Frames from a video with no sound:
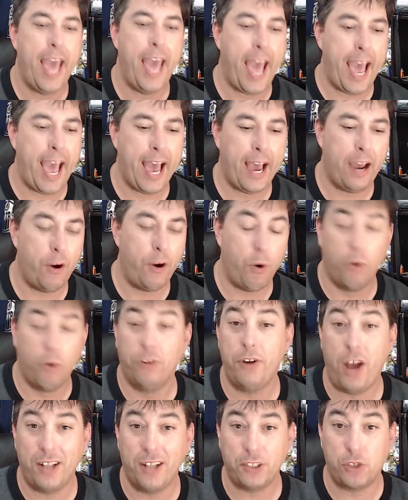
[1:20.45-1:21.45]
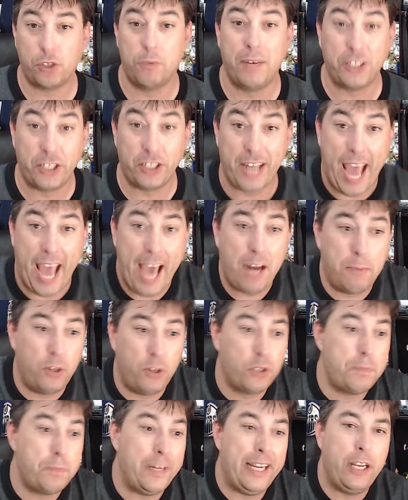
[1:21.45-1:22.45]
uh, or not so much in
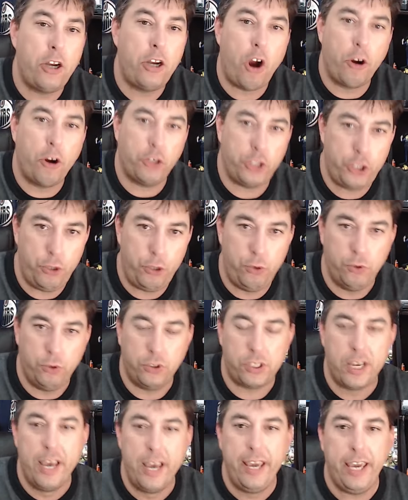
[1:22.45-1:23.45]
animals, but in cartoons.